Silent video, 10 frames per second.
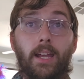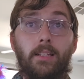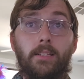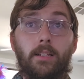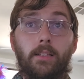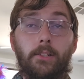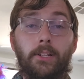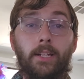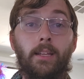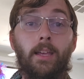hands-on
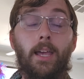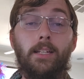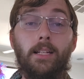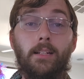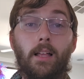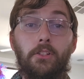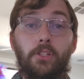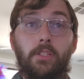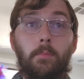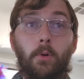learning and
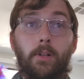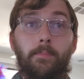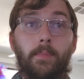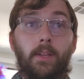technology support.